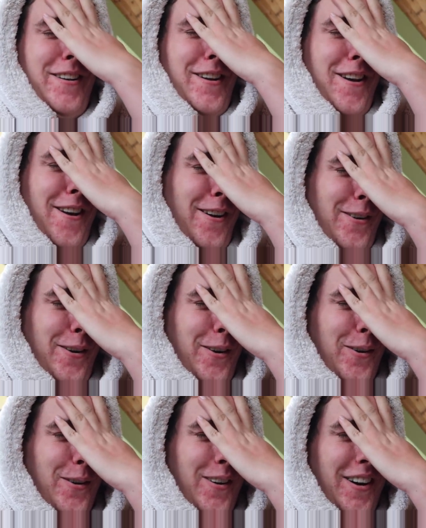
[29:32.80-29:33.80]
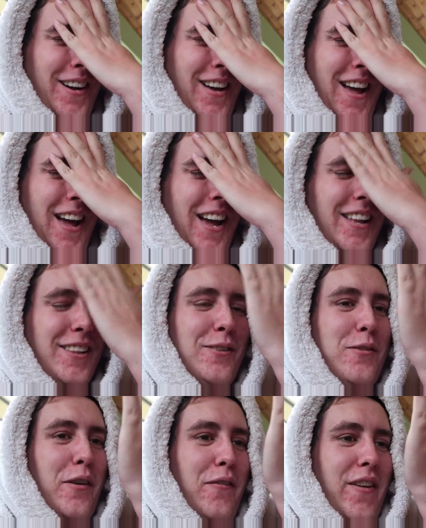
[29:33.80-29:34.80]
no.
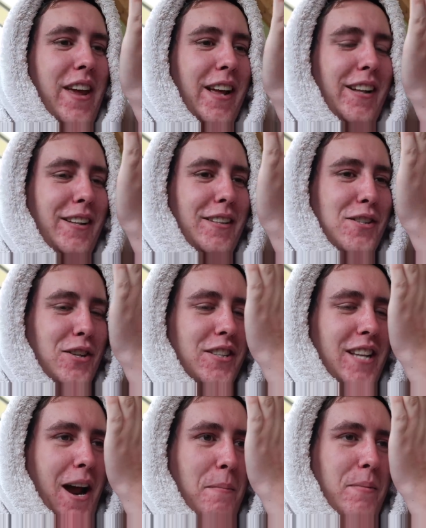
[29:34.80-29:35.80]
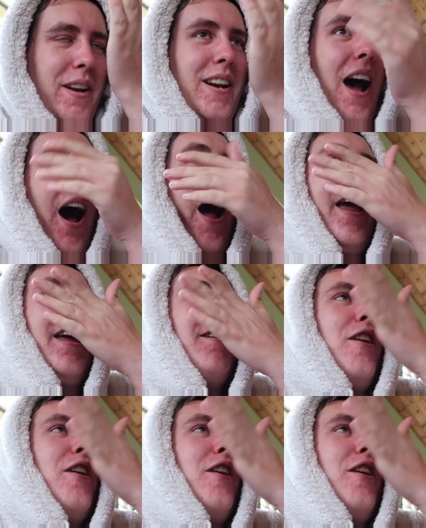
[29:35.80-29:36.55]
The reveal just happened. I